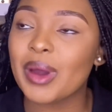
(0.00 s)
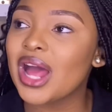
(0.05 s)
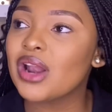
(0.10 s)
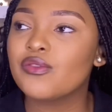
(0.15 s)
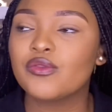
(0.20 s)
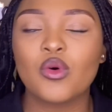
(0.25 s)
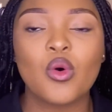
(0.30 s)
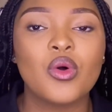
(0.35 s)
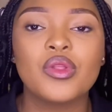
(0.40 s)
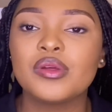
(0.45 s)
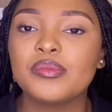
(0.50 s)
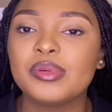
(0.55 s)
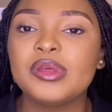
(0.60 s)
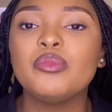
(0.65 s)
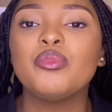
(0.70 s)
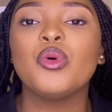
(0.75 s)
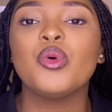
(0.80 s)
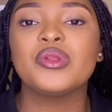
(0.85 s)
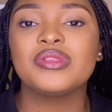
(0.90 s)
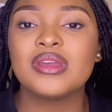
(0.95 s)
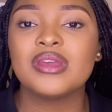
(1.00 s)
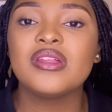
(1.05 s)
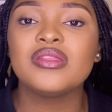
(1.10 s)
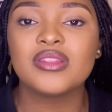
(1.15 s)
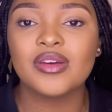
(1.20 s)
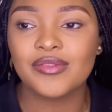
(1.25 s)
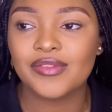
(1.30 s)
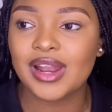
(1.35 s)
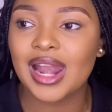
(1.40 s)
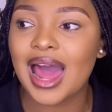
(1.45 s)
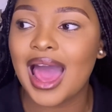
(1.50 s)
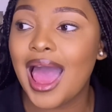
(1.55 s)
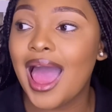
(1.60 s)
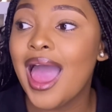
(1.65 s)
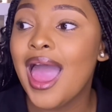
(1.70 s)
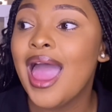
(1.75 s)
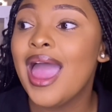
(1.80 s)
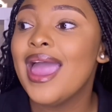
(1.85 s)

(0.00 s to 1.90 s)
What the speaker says: out of all the people within the villa.